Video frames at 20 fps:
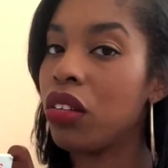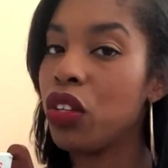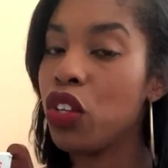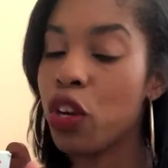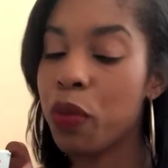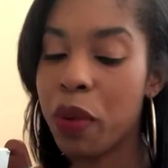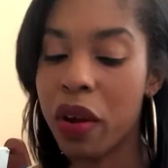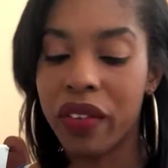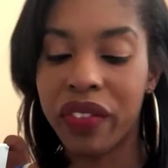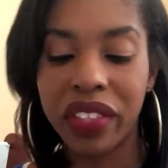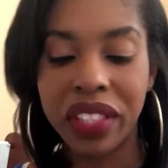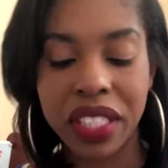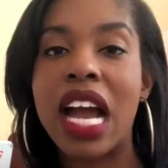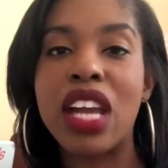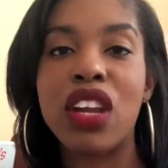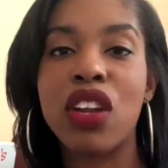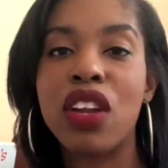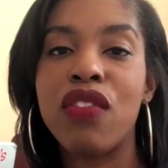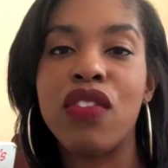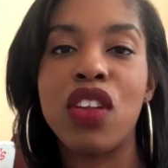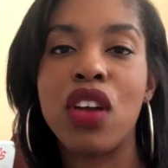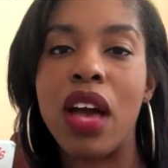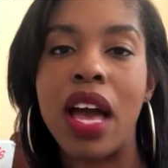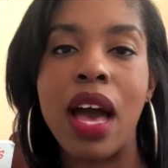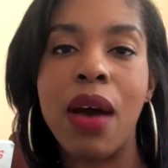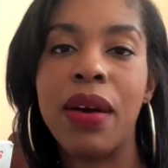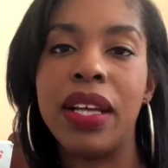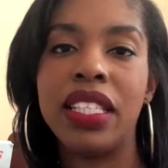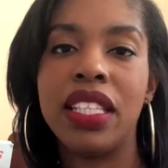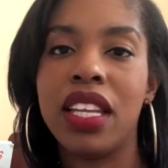you're perfect. I don't even know
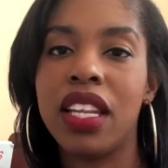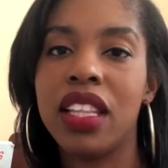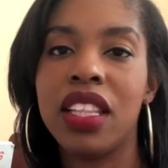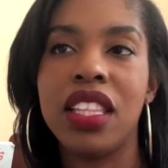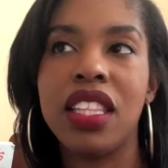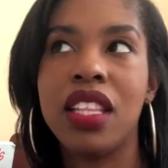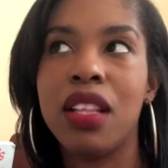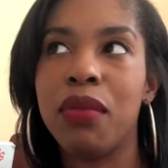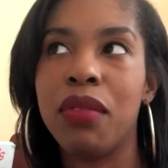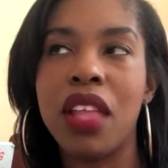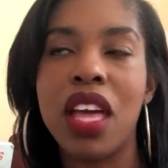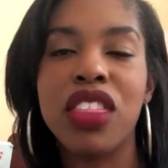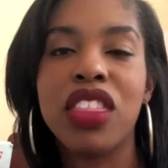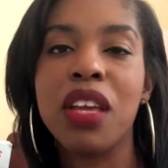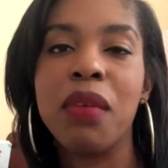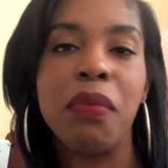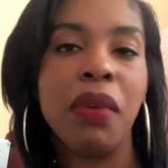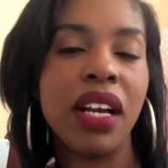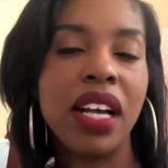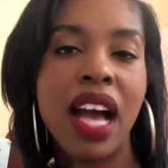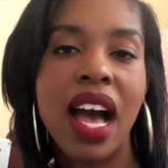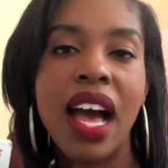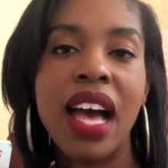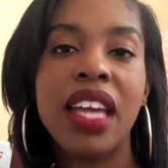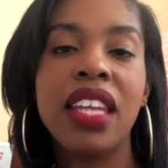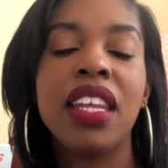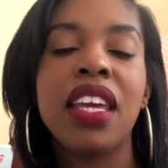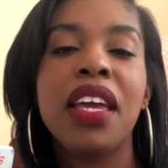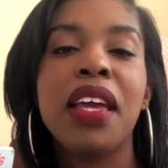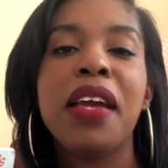how I did it. Nothing but
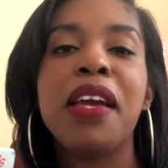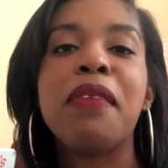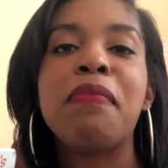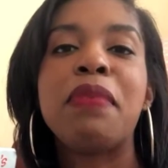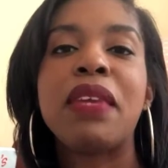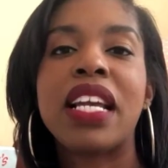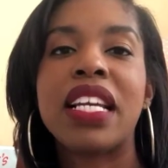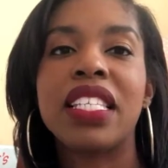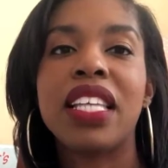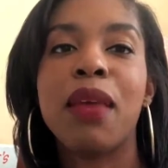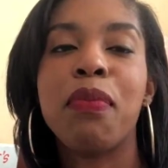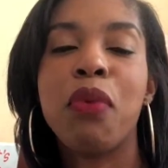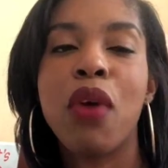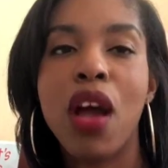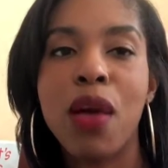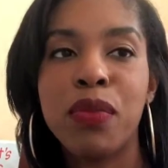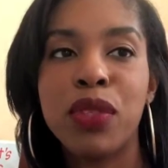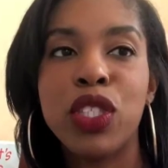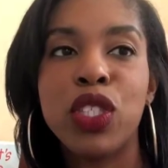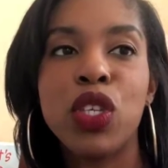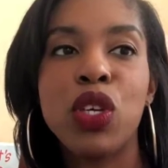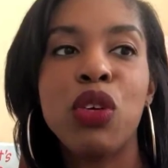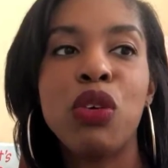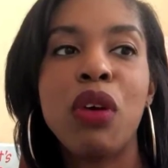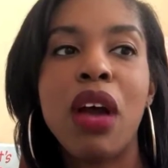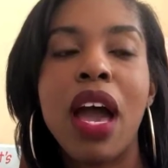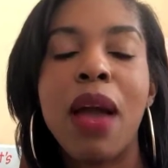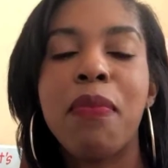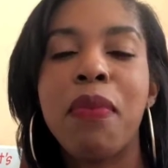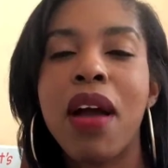God, because I promise
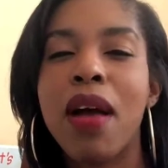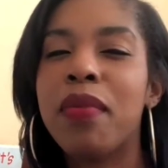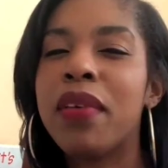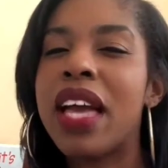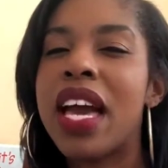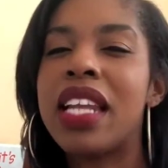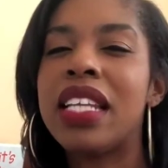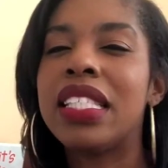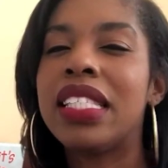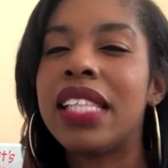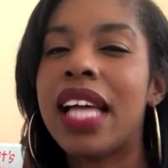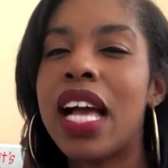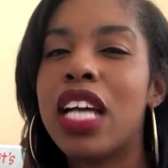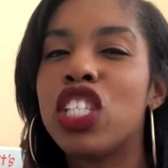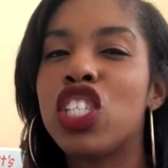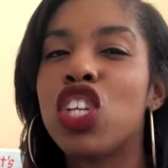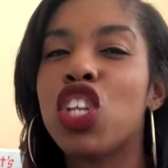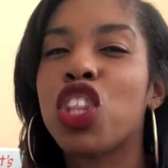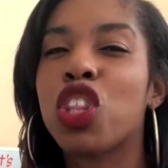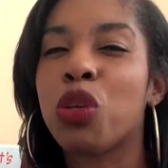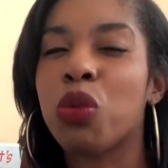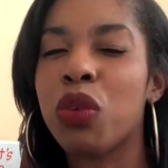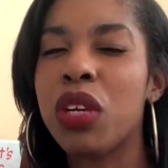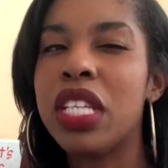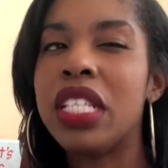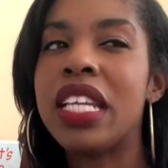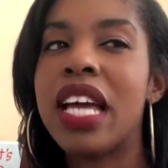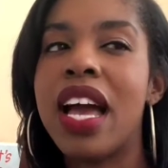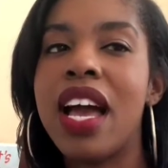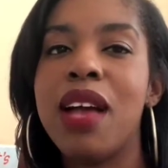you, I probably had a stash 3
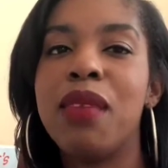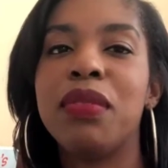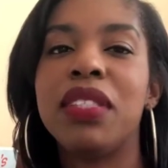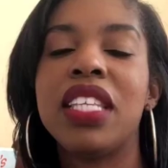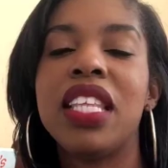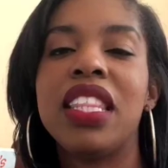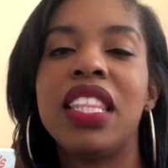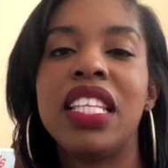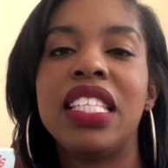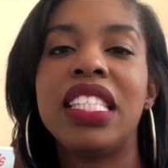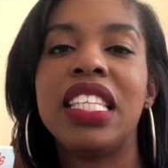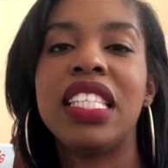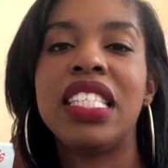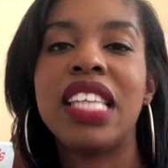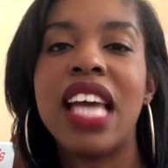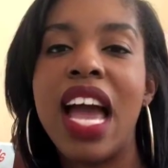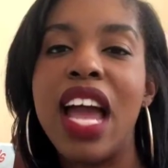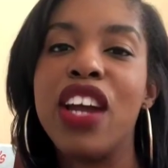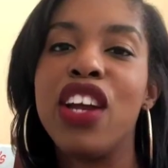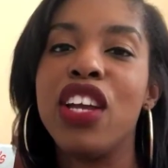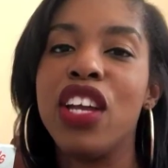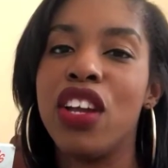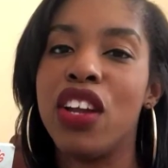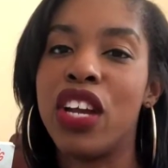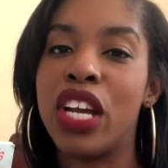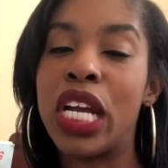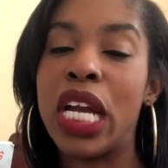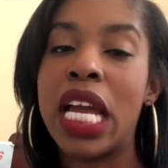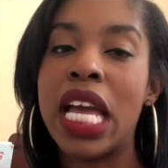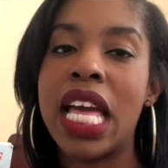times in this entire
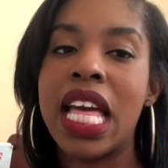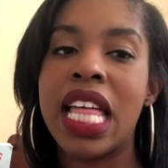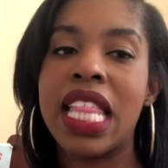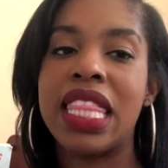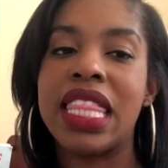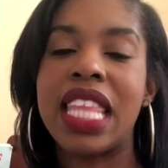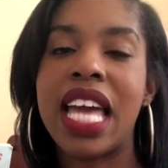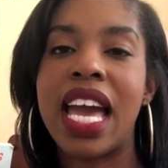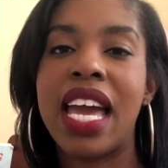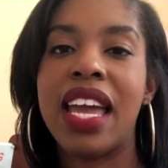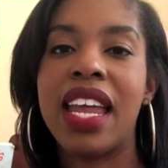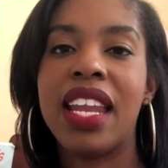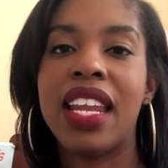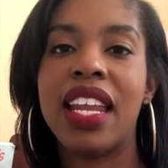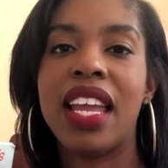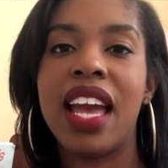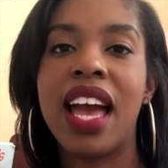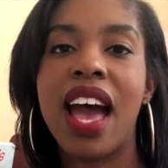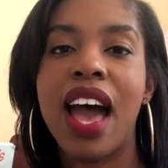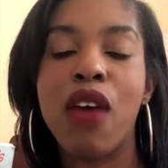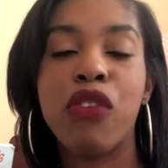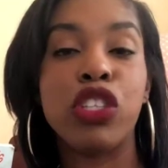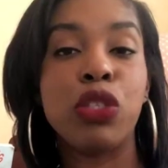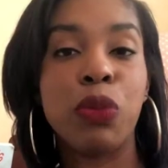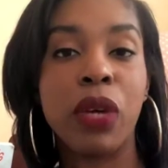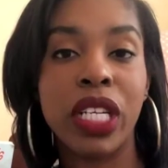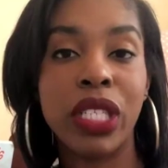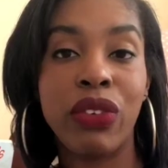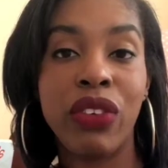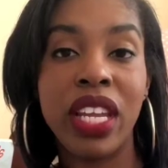year that I was
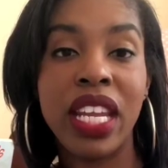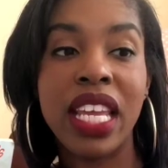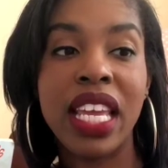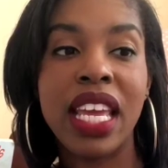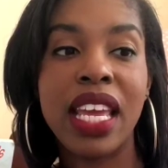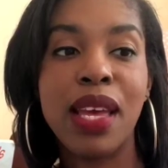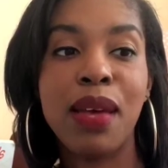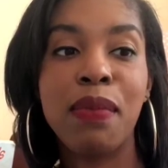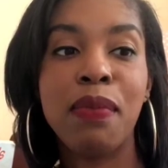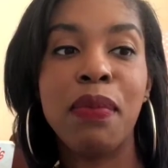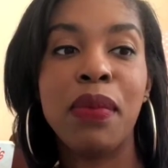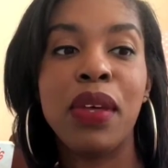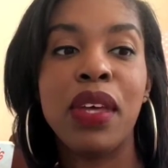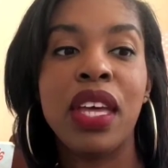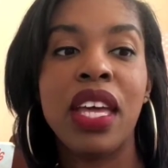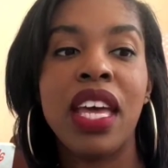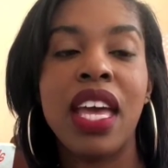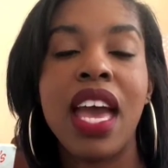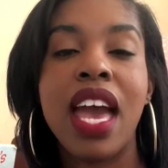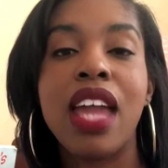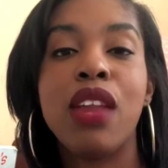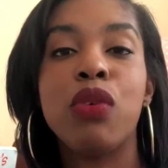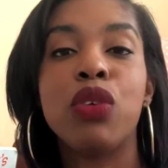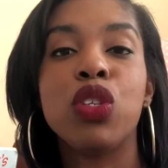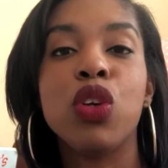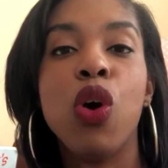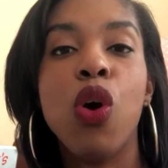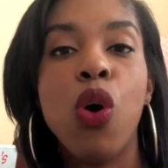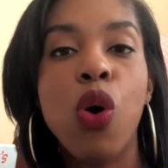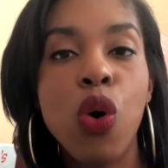breastfeeding him. And it
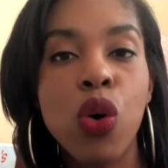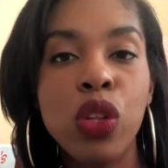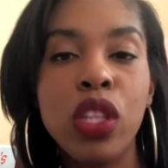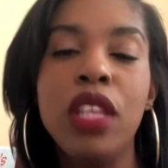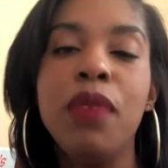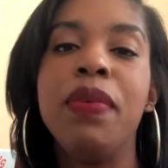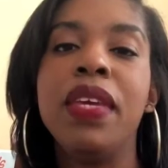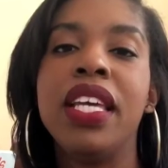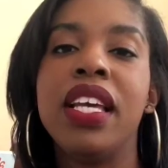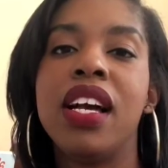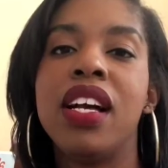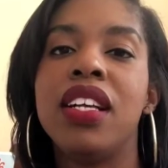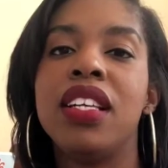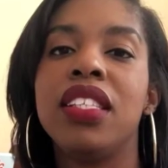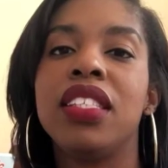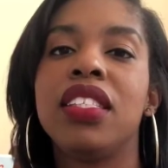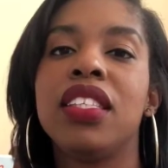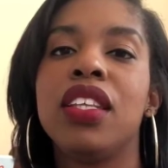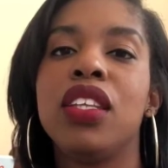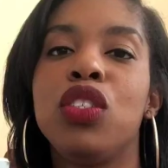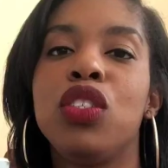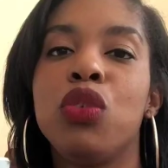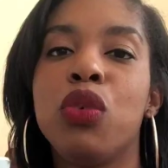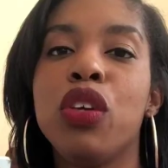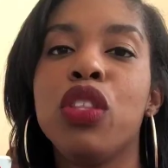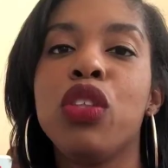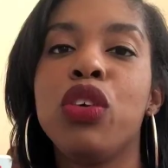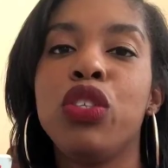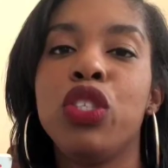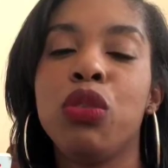was only because
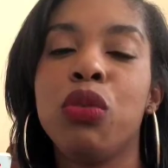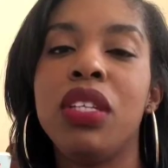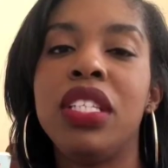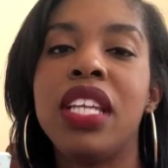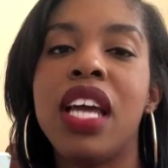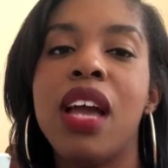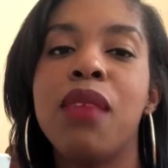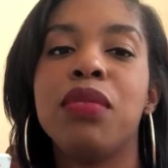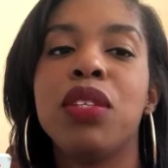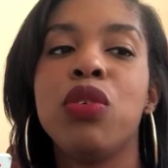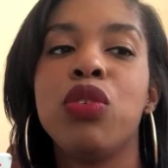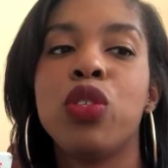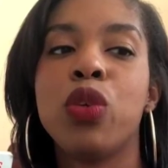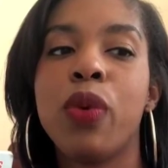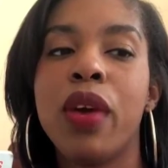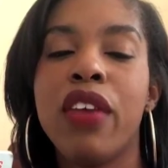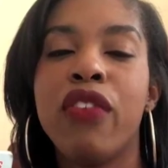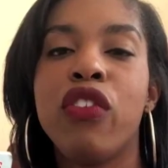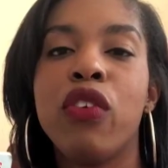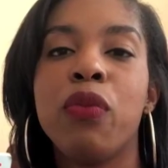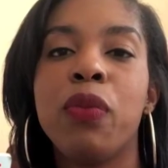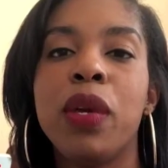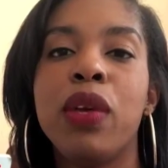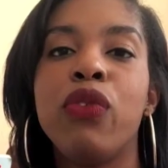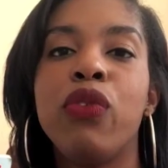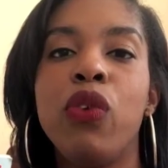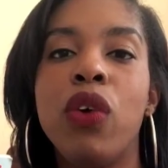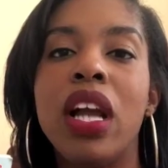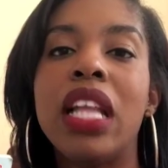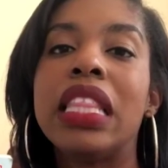during those 3 times he was away from me
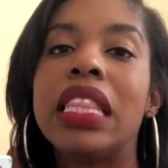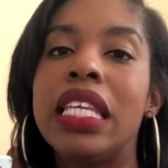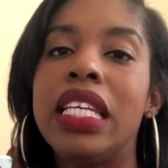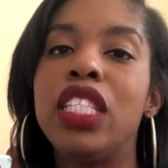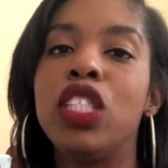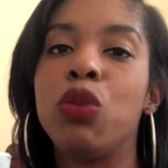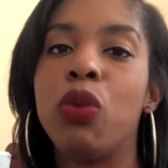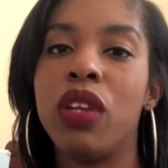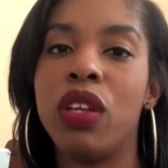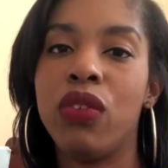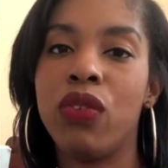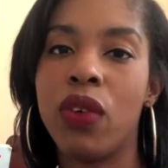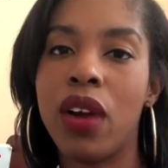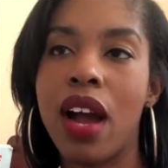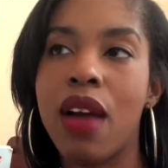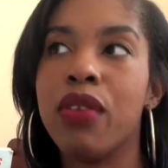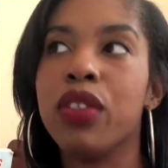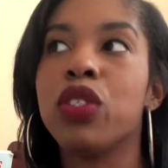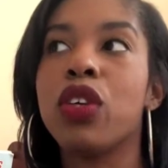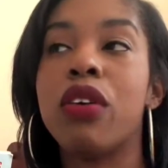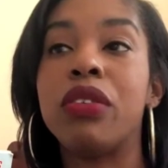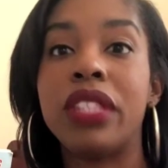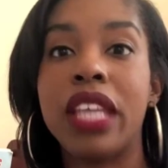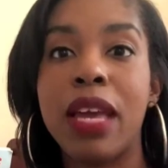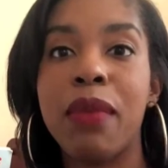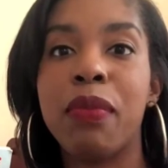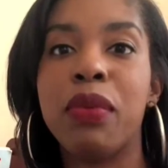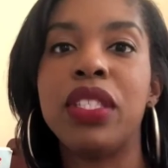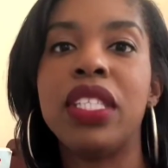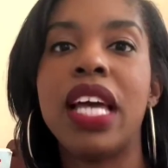for at least 24 hours. So I was
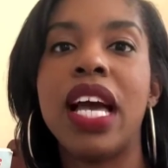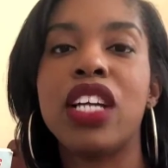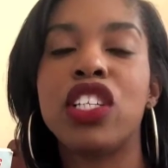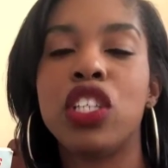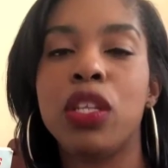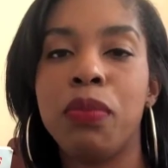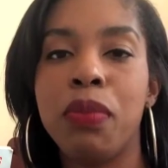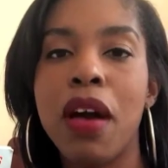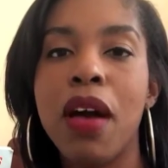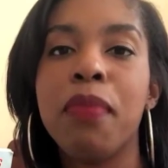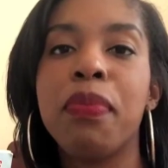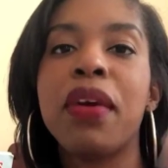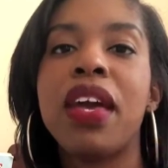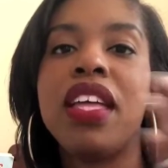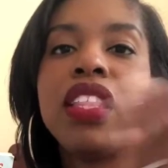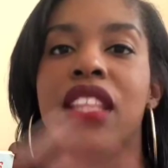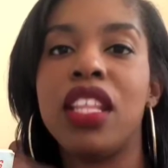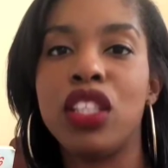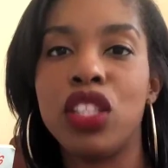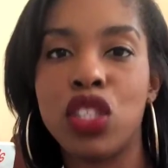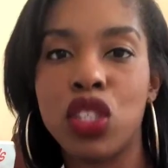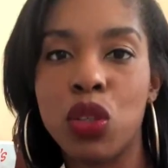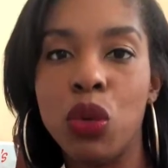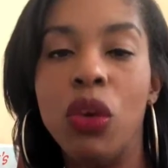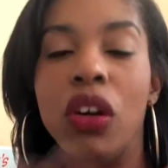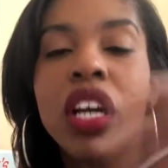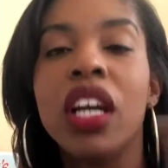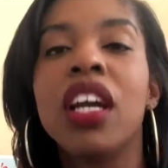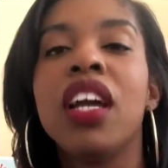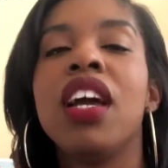able to actually pump and then
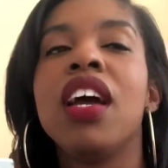store.